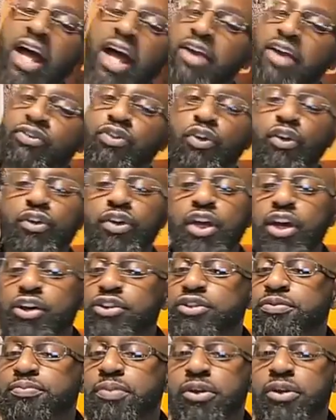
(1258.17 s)
last few
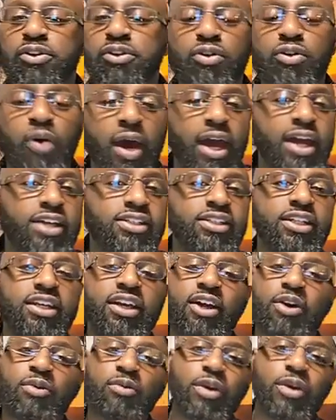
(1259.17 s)
years have been
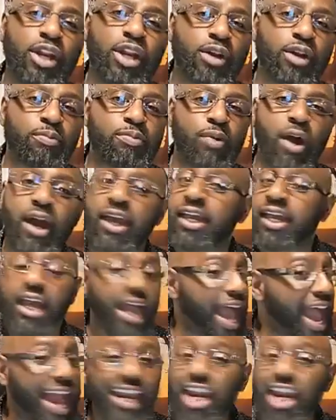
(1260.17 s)
crazy. We need a break.
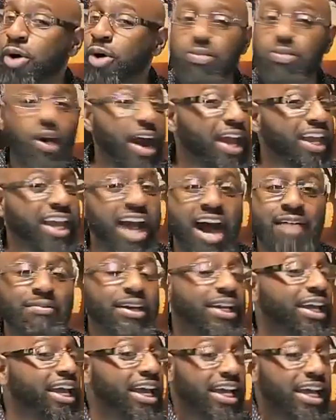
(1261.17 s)
Ain't no break
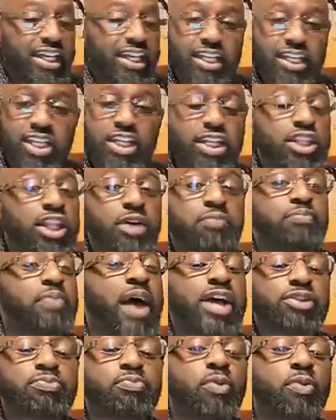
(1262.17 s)
coming. The
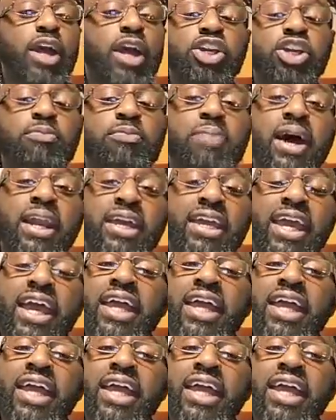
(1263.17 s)
best break you better